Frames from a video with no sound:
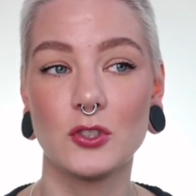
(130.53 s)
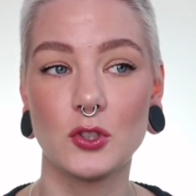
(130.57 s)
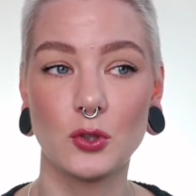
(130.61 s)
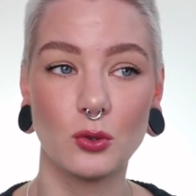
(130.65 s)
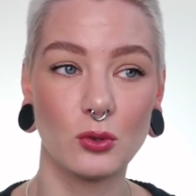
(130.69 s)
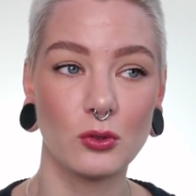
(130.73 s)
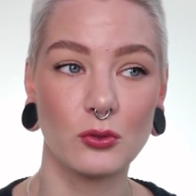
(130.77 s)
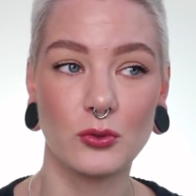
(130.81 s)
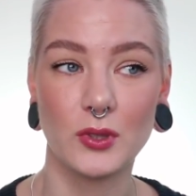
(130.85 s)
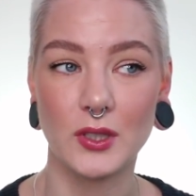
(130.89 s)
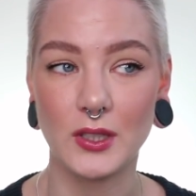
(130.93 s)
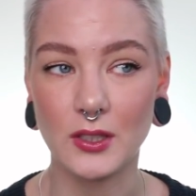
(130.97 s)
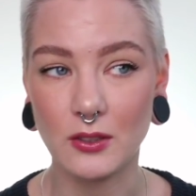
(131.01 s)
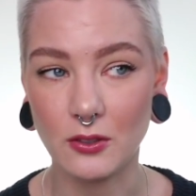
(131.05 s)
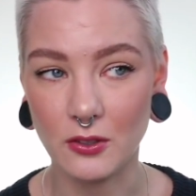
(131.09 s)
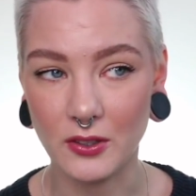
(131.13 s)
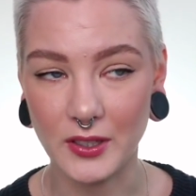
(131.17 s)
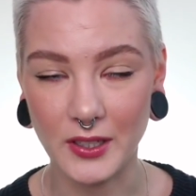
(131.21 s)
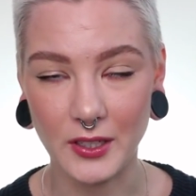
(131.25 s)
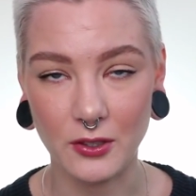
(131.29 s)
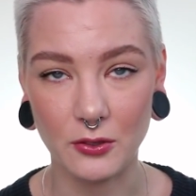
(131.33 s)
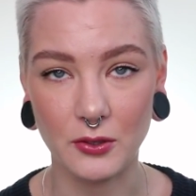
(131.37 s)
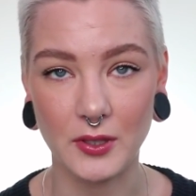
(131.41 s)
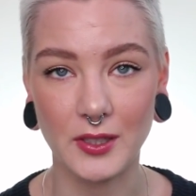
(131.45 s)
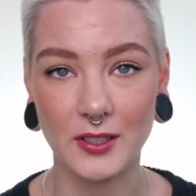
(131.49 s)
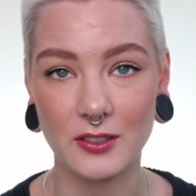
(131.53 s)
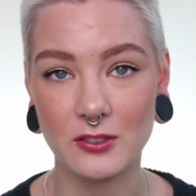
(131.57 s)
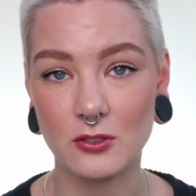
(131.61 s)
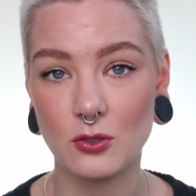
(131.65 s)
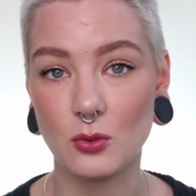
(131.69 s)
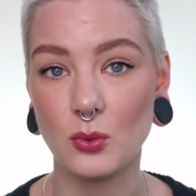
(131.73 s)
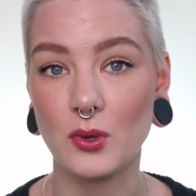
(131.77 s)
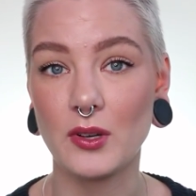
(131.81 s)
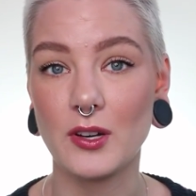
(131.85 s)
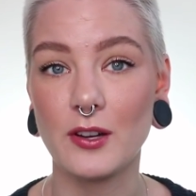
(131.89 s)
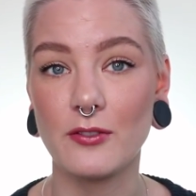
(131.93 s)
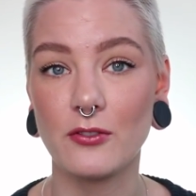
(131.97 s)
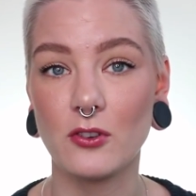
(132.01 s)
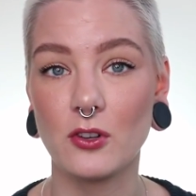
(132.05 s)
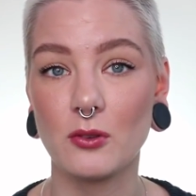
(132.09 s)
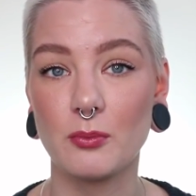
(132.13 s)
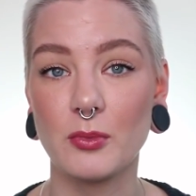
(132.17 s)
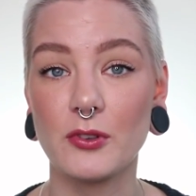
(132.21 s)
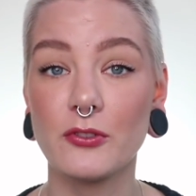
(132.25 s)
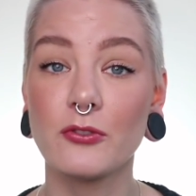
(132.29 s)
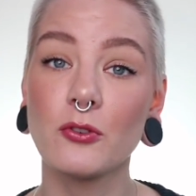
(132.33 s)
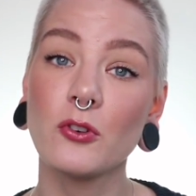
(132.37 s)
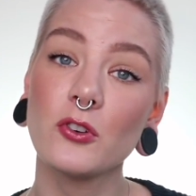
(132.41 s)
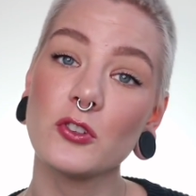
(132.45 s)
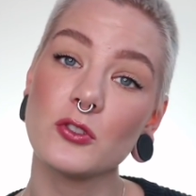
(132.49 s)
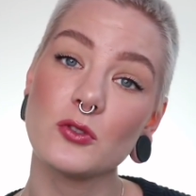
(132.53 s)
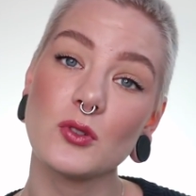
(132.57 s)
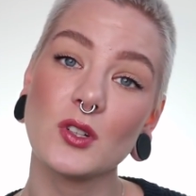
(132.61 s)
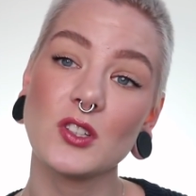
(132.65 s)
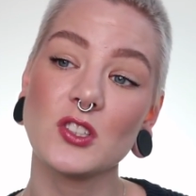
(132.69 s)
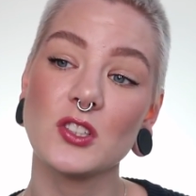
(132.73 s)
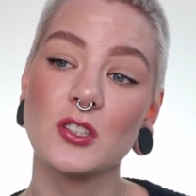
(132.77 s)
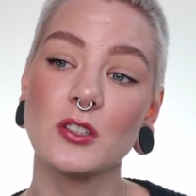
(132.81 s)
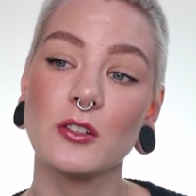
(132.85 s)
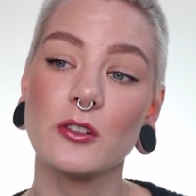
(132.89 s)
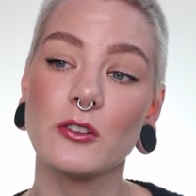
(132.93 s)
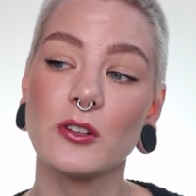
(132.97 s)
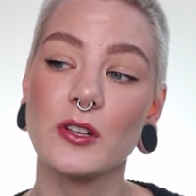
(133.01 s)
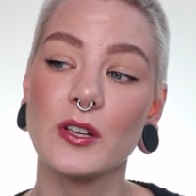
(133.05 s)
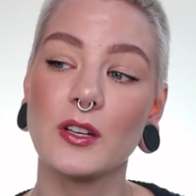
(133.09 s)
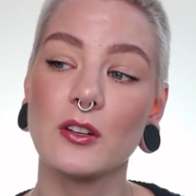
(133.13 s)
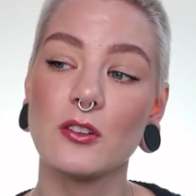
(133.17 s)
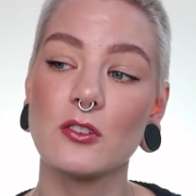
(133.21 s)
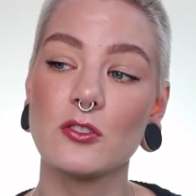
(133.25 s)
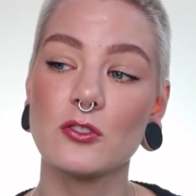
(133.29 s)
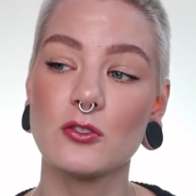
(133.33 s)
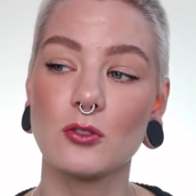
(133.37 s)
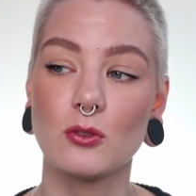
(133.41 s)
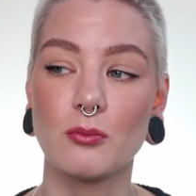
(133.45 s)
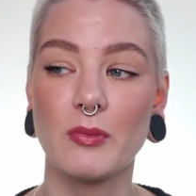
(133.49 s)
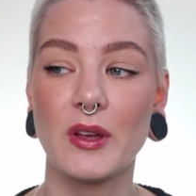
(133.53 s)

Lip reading: jewelry or earrings or whatever before stretching your ears,